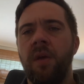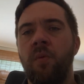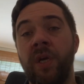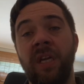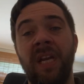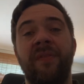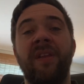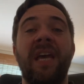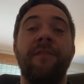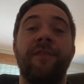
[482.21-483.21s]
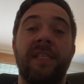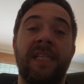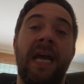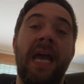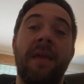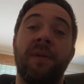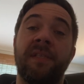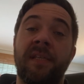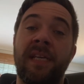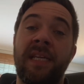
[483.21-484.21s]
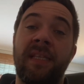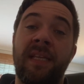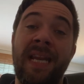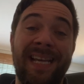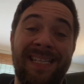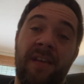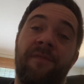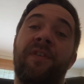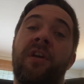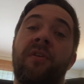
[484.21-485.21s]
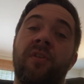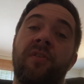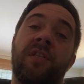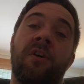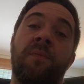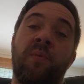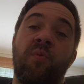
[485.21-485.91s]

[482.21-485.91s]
We're going to leave it there for today, but as I said, in the next set of videos on this topic,